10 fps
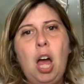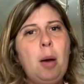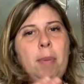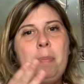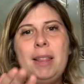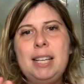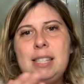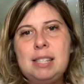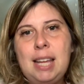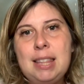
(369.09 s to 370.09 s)
But
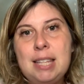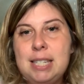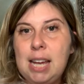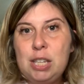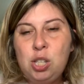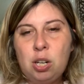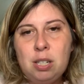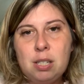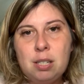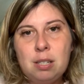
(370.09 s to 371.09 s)
places like the
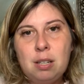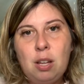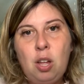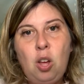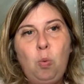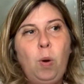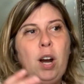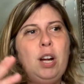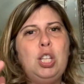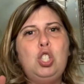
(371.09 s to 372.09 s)
desert, where
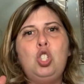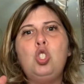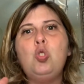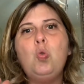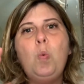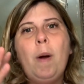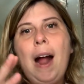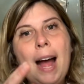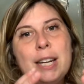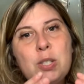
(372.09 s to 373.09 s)
it's super
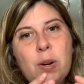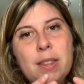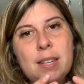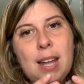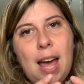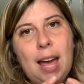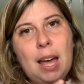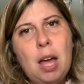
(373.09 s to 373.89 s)
hot during the day,